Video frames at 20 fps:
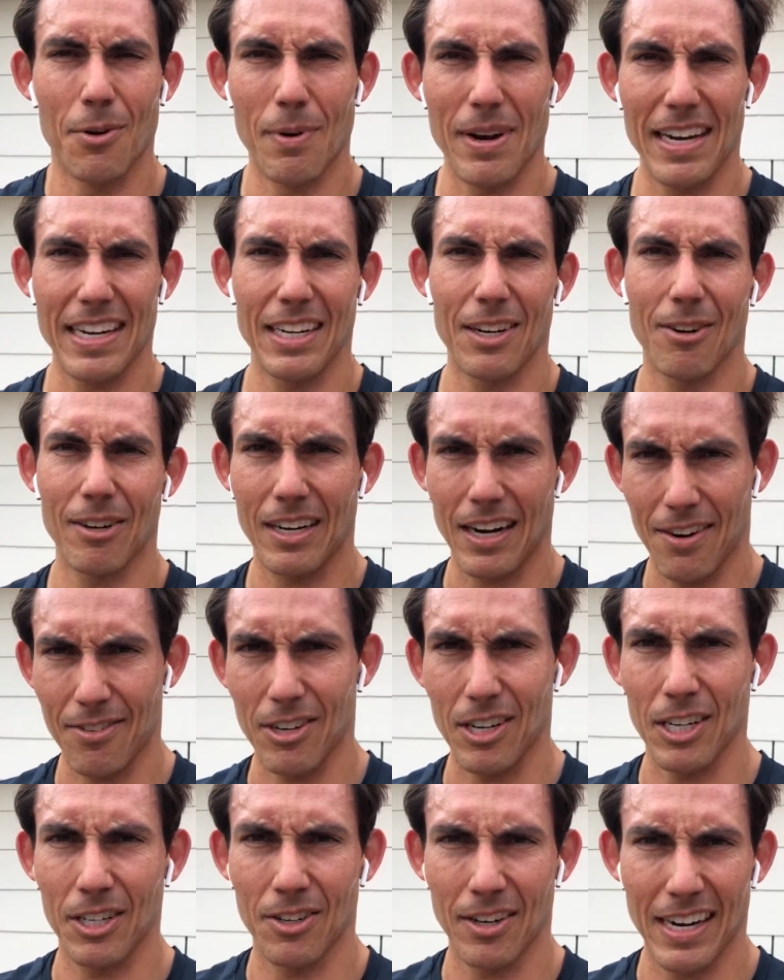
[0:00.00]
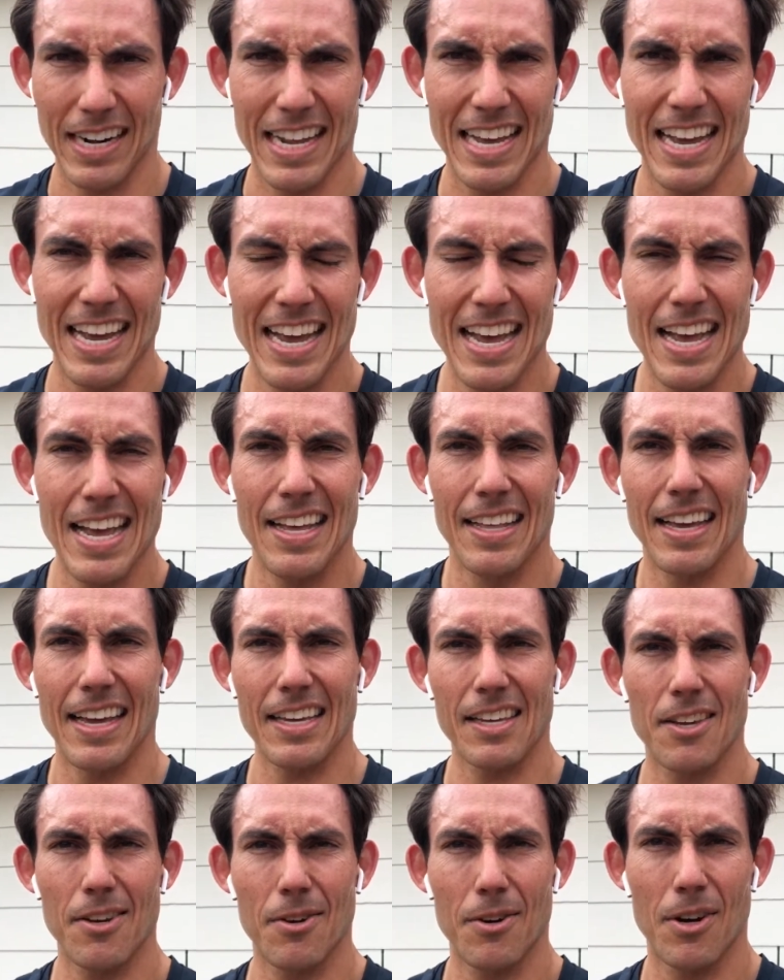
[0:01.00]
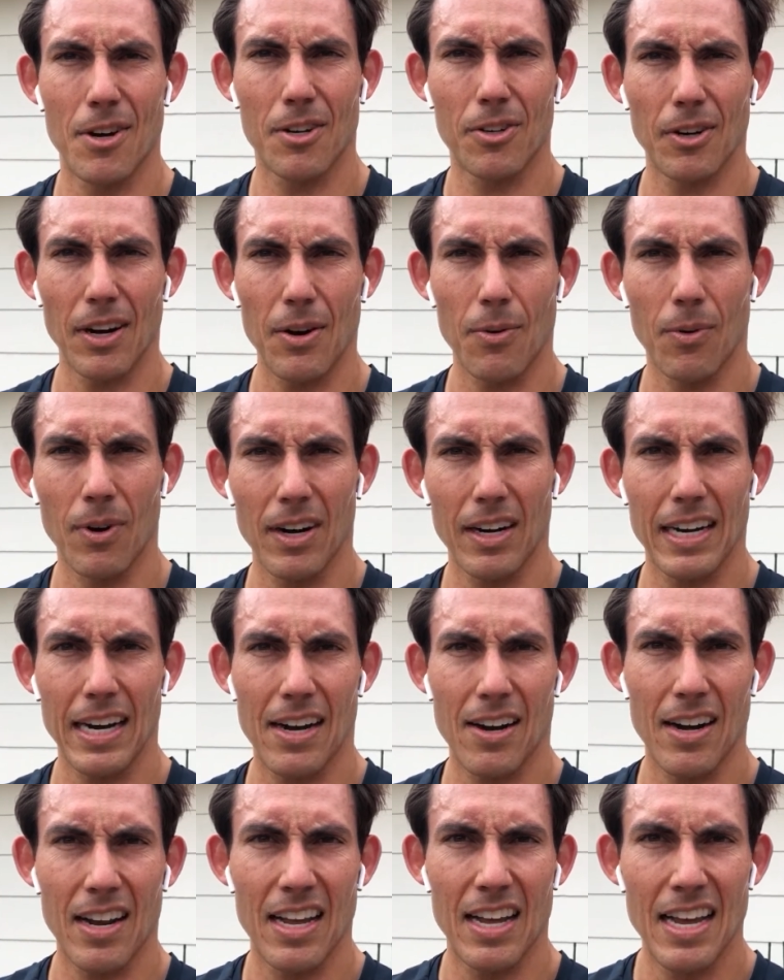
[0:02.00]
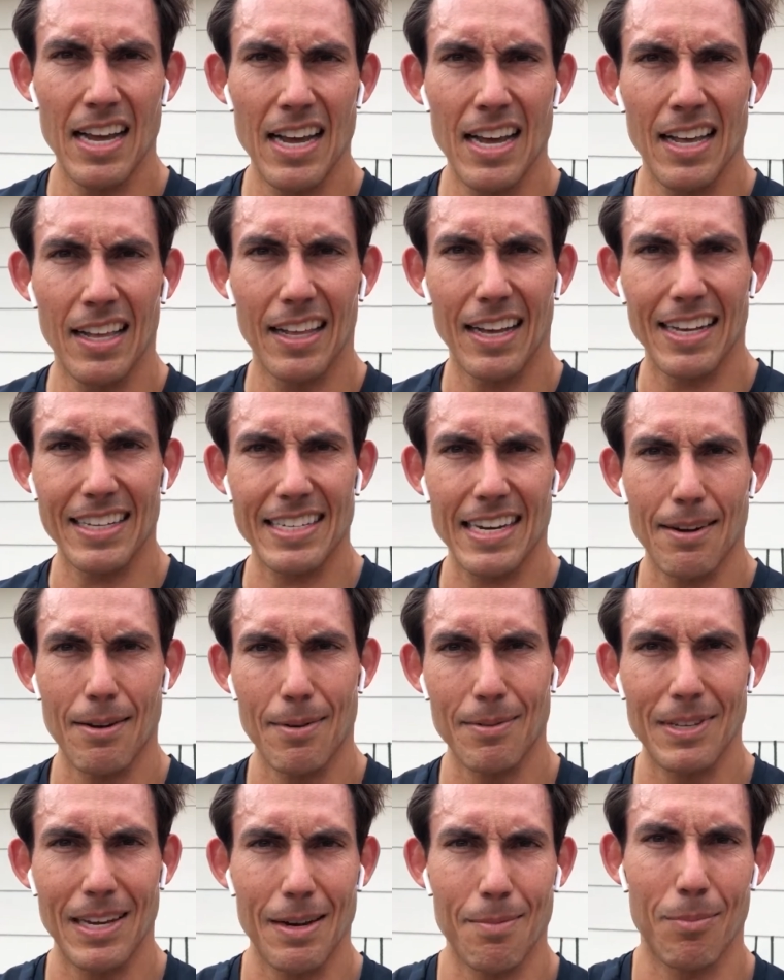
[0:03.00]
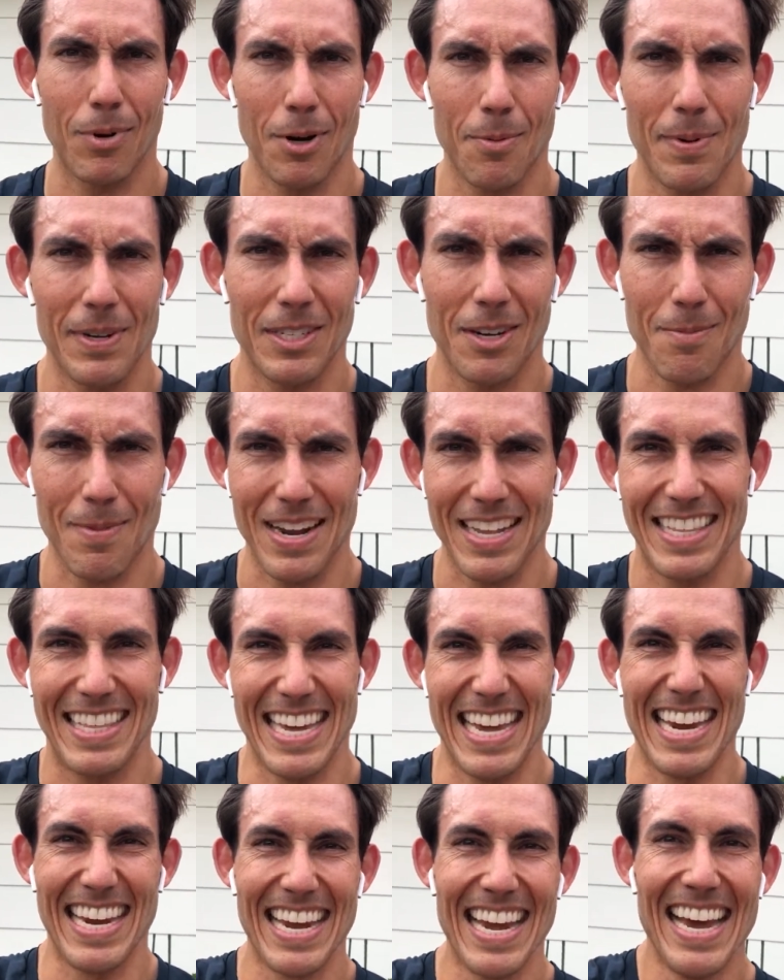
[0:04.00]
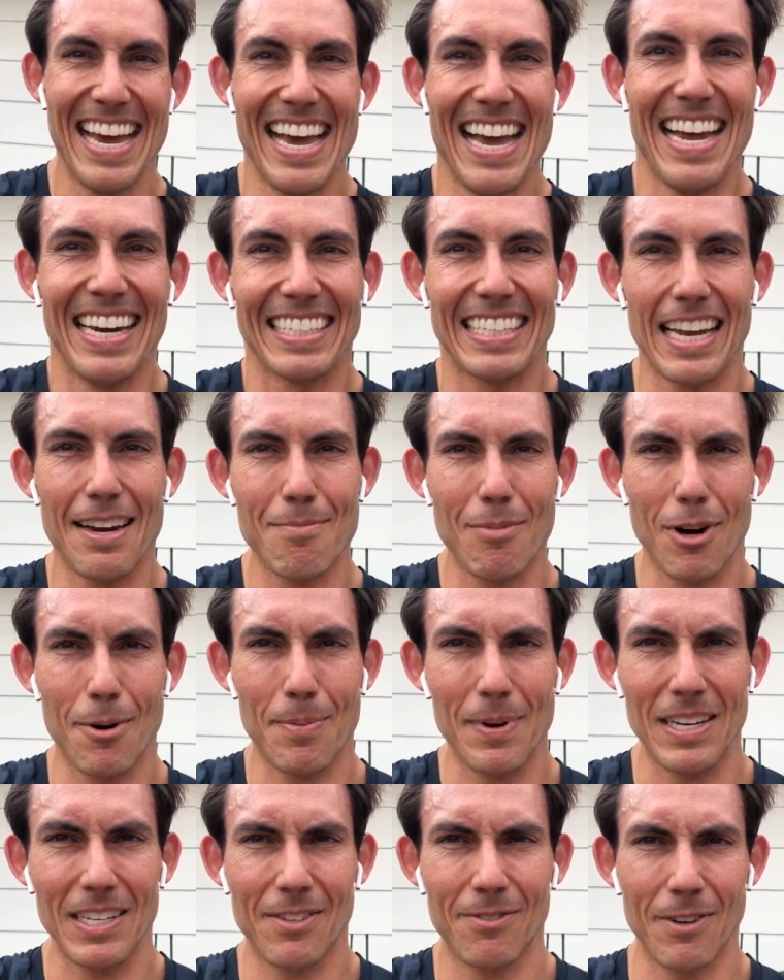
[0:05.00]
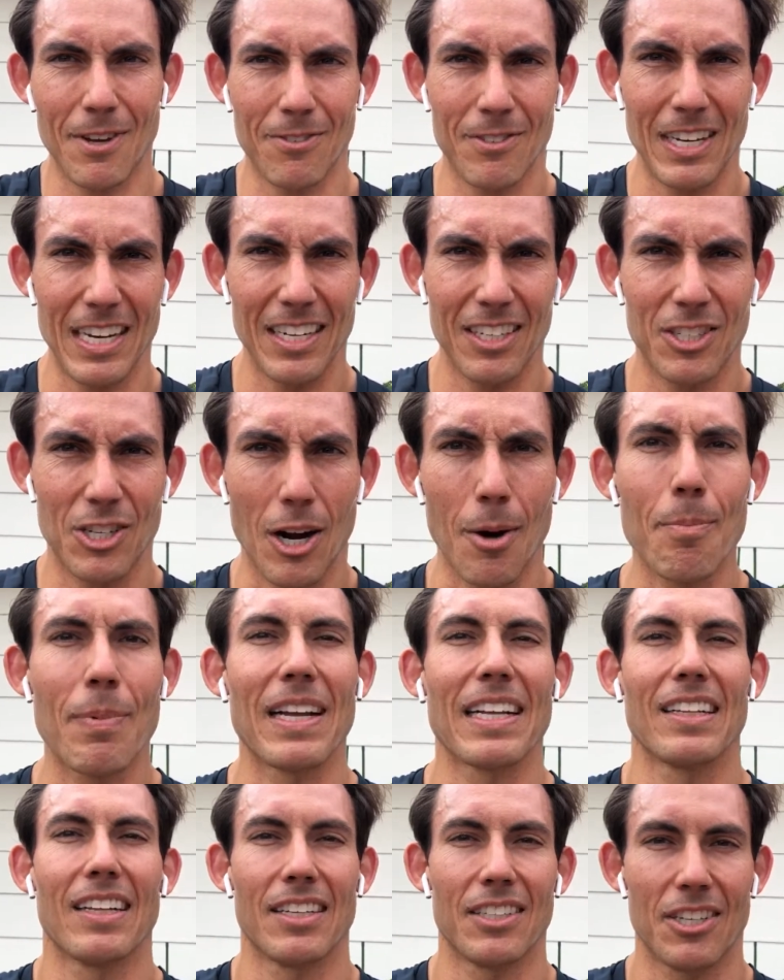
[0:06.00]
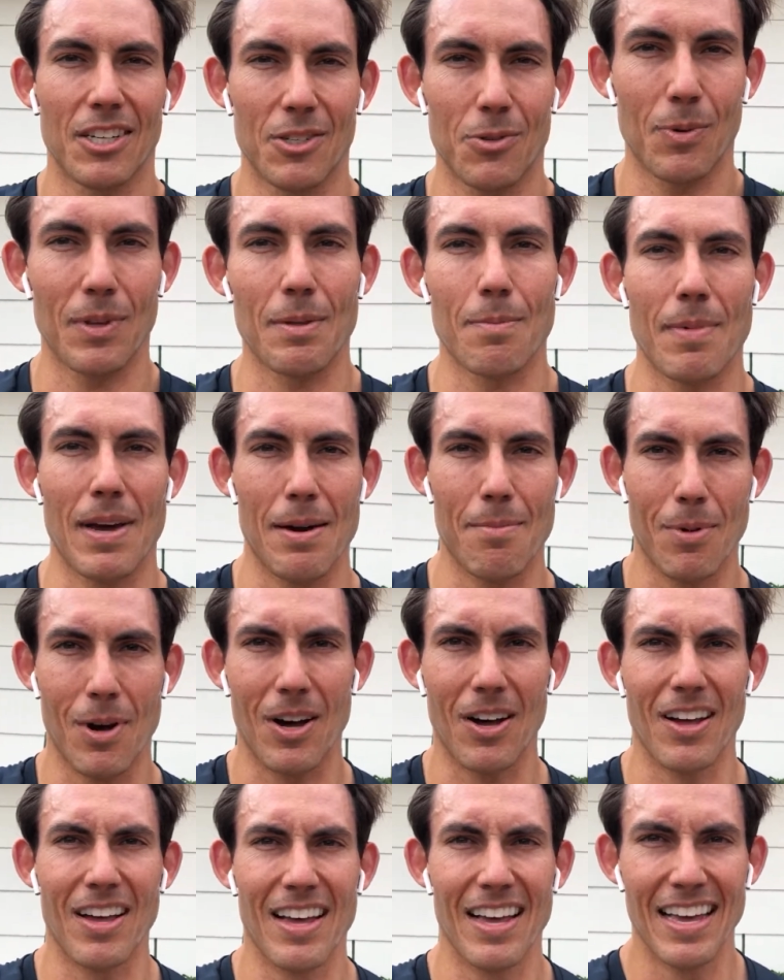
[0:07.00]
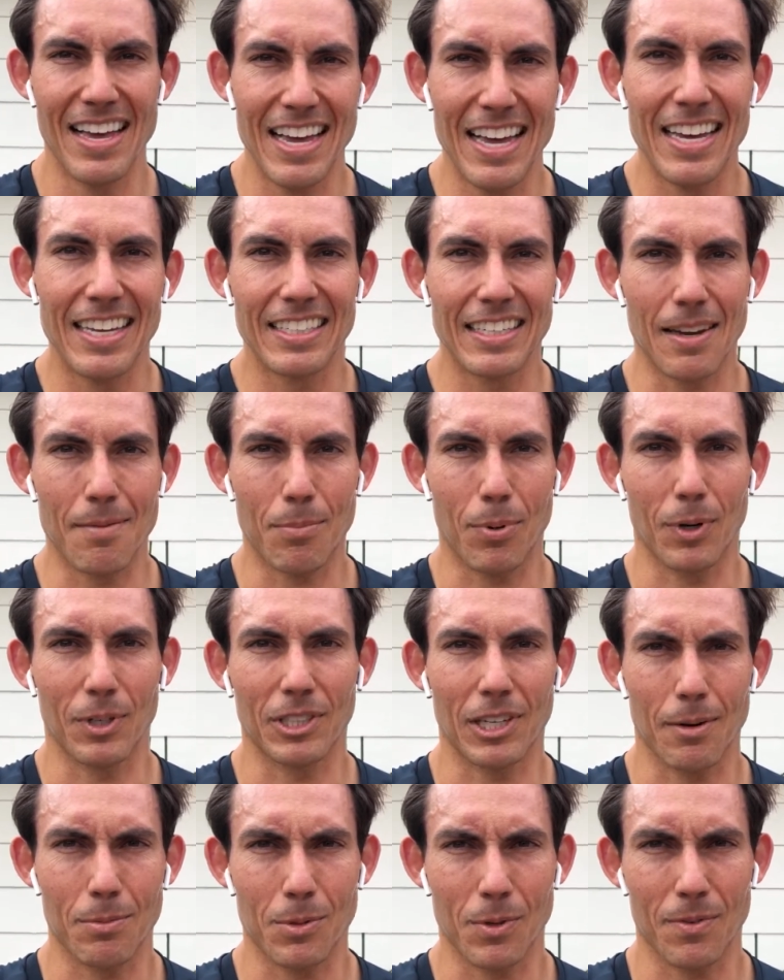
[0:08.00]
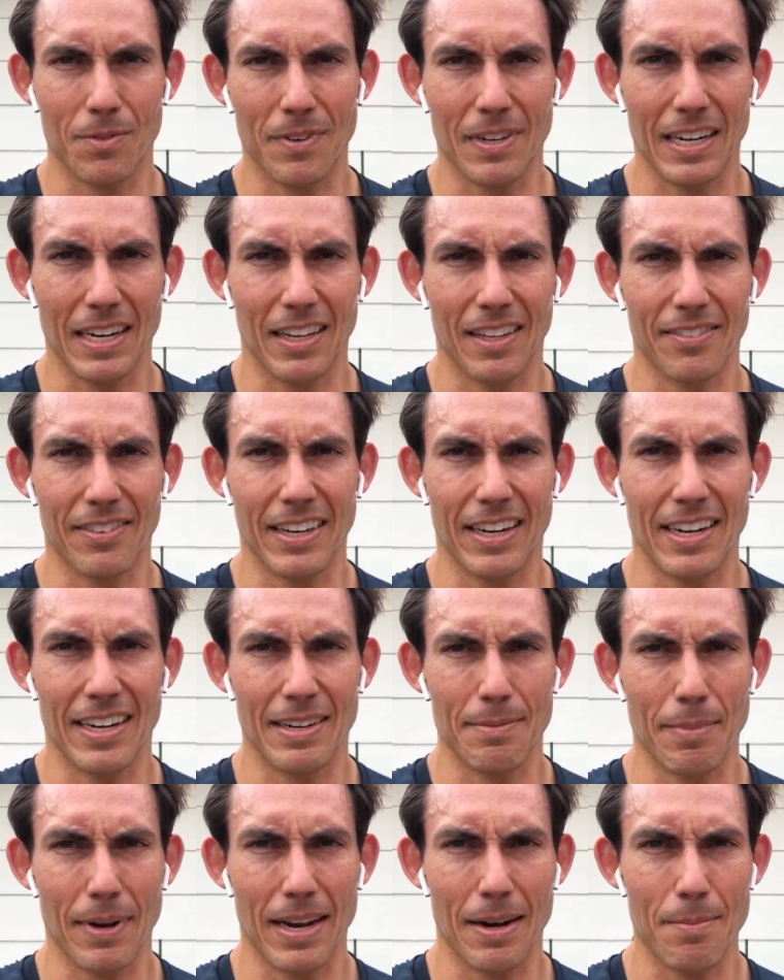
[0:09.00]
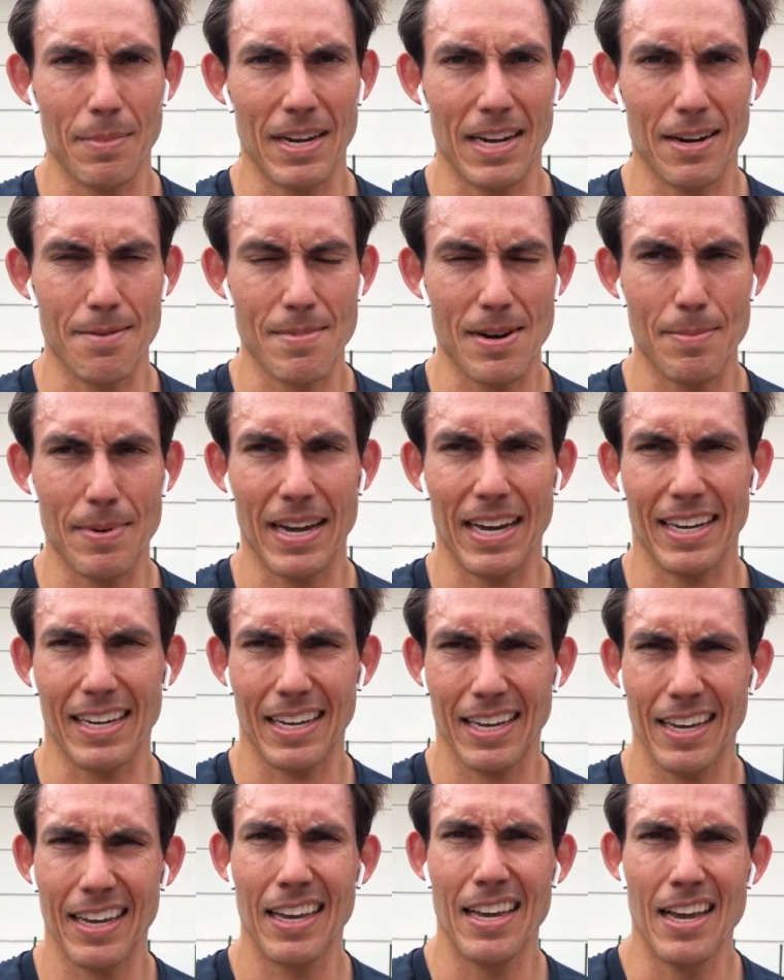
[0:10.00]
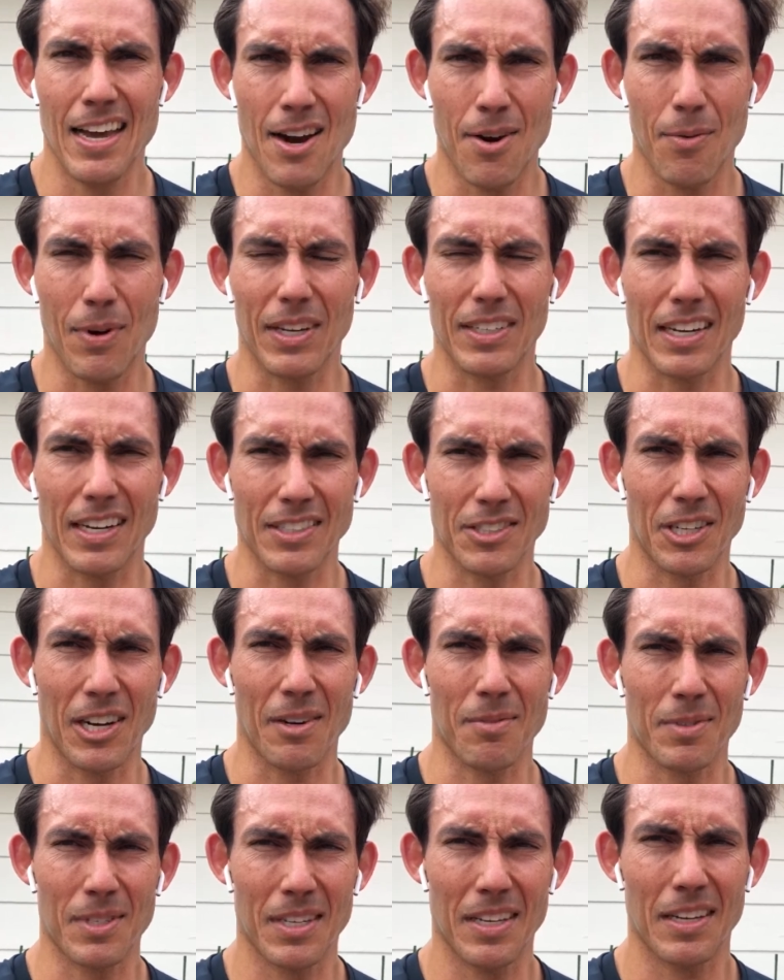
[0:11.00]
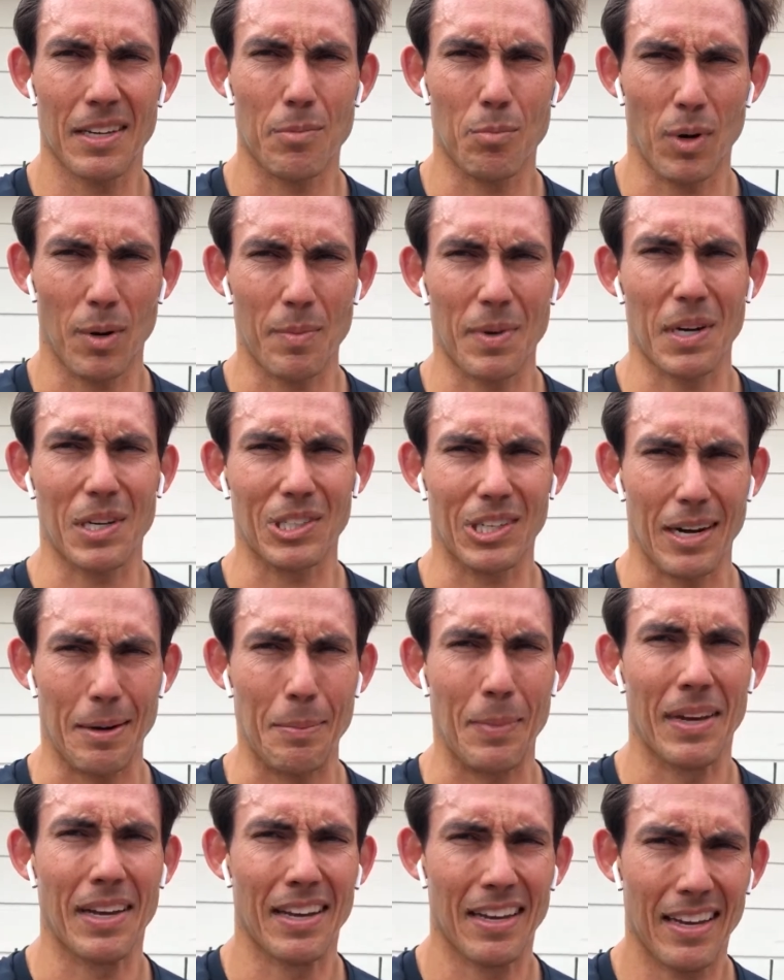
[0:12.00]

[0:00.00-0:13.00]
weekend to recover. Agreed. Thank you. Great workout. Last time I'm saying burpees are my thing. 10 burpees, 15 jumping lunges with a med ball, 10 push-ups with feet elevated and band behind my back. Well done, James. Put me to shame.